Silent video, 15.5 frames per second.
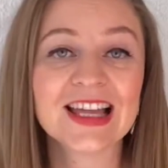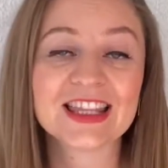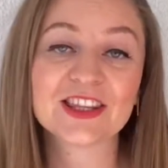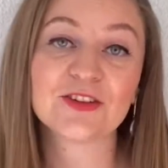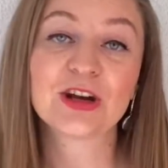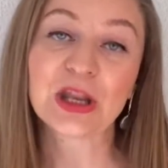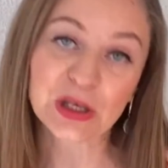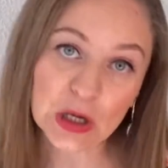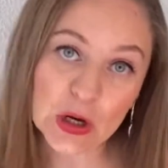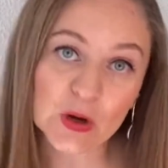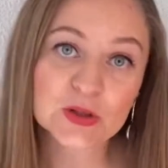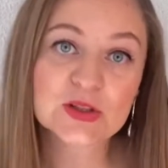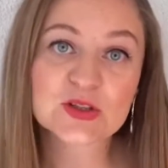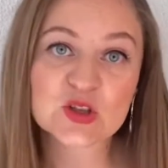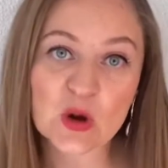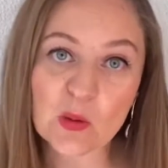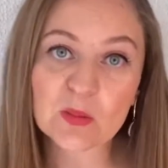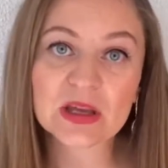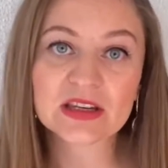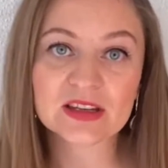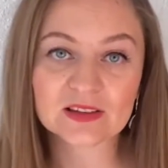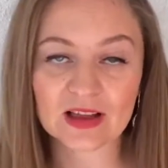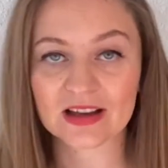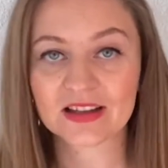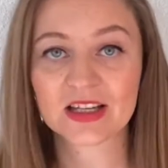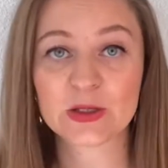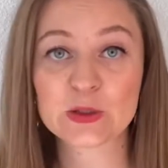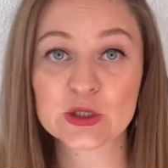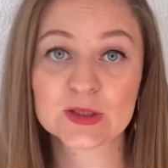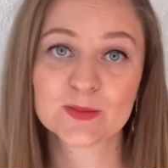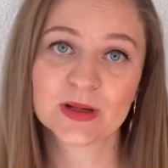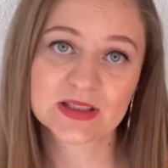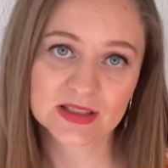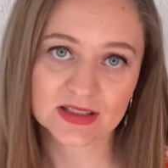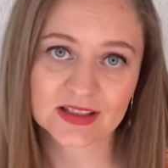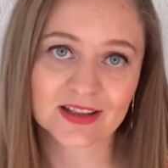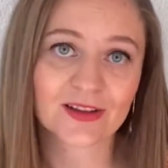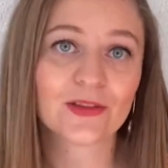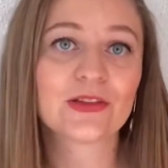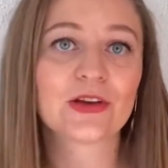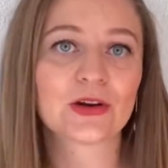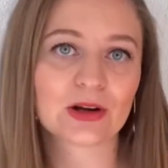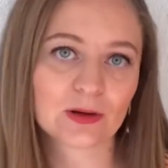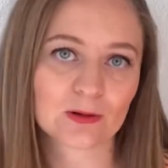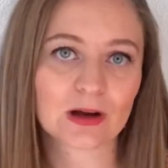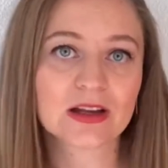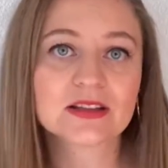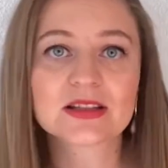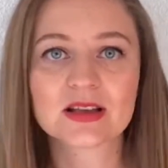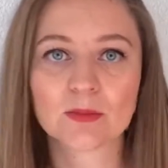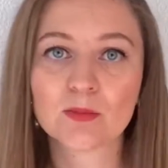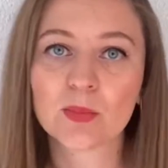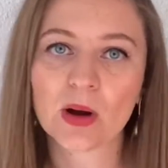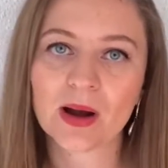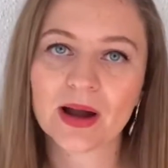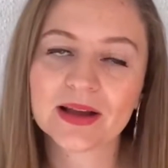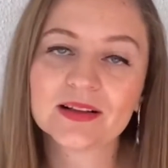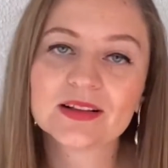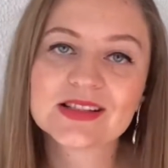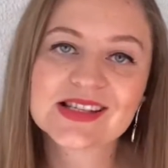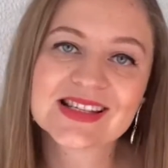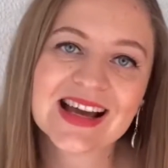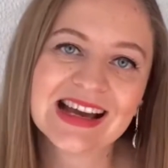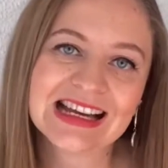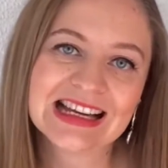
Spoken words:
There are not so many luggages, but still there are quite some piles.